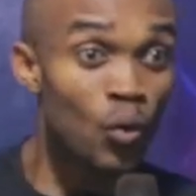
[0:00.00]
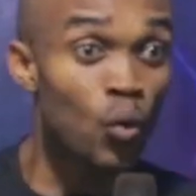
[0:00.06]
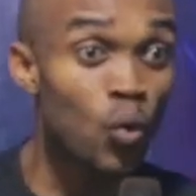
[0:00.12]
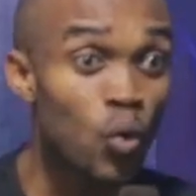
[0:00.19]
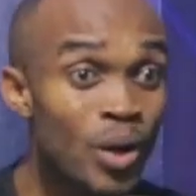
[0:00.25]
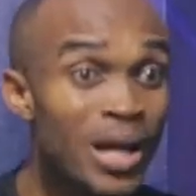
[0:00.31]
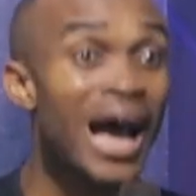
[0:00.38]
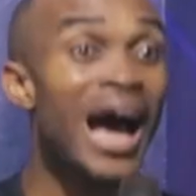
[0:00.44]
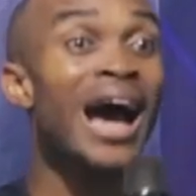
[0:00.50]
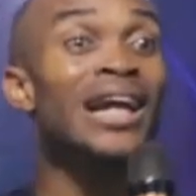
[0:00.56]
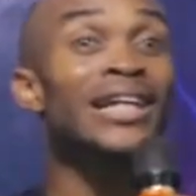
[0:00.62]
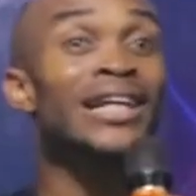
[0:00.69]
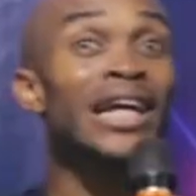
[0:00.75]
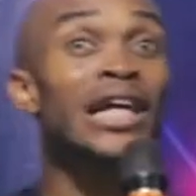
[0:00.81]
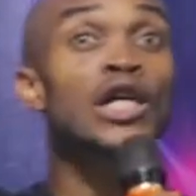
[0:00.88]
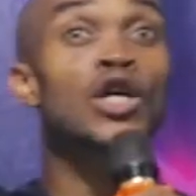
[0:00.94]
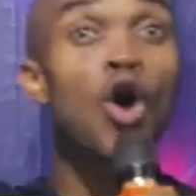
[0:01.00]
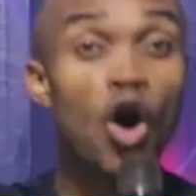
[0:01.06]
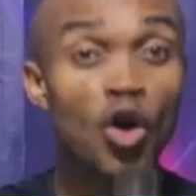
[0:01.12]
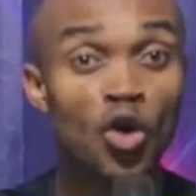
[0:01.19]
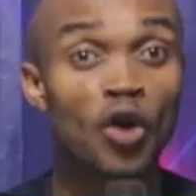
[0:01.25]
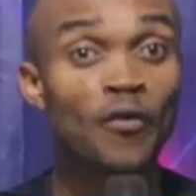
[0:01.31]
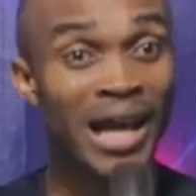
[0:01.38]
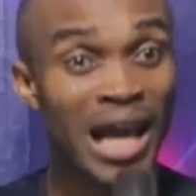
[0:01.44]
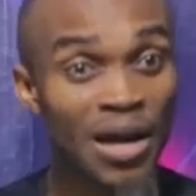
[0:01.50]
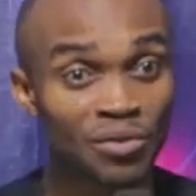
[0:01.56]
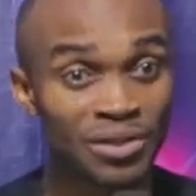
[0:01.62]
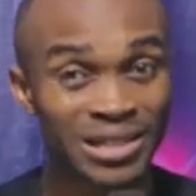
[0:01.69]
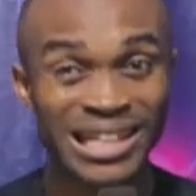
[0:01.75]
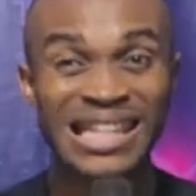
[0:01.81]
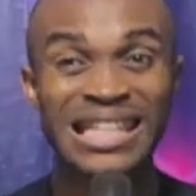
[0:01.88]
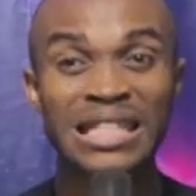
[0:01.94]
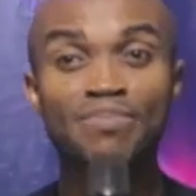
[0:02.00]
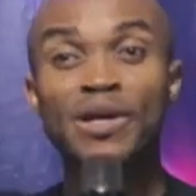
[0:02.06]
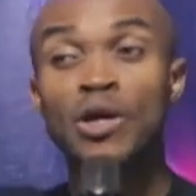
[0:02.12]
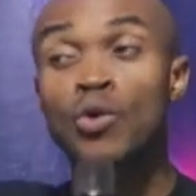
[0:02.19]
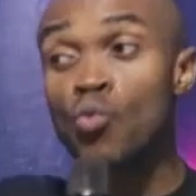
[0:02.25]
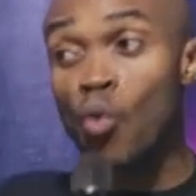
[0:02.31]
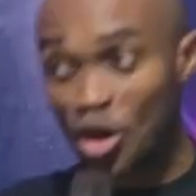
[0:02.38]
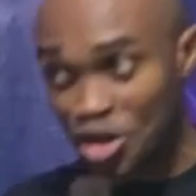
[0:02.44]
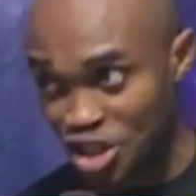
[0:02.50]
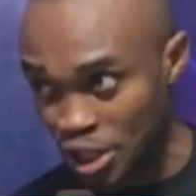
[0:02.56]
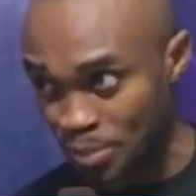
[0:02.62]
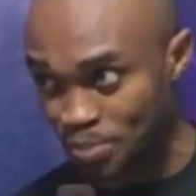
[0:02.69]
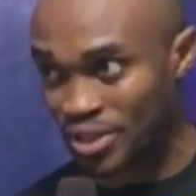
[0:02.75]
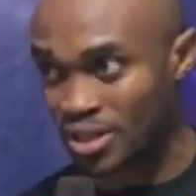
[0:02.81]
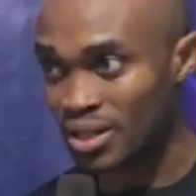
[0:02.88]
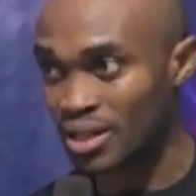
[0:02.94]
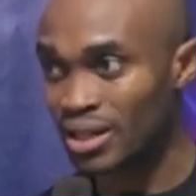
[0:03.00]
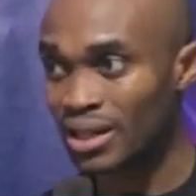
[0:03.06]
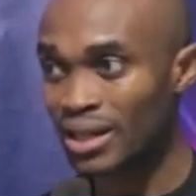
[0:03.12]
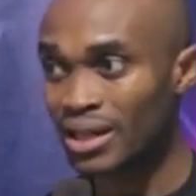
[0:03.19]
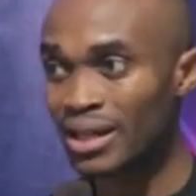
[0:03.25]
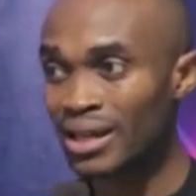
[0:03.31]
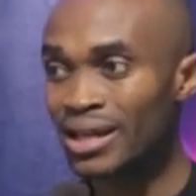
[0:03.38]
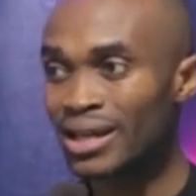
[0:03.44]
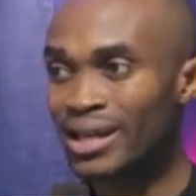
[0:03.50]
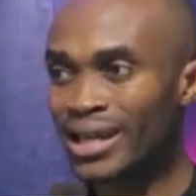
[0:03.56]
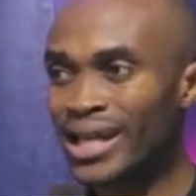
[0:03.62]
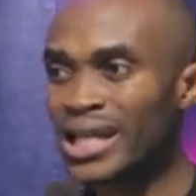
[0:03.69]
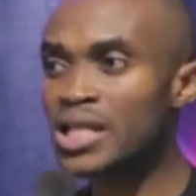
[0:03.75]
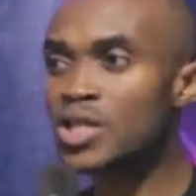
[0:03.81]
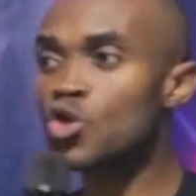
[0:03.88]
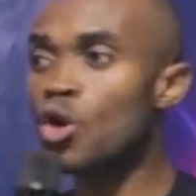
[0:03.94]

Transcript: where the God of heaven is being worshipped in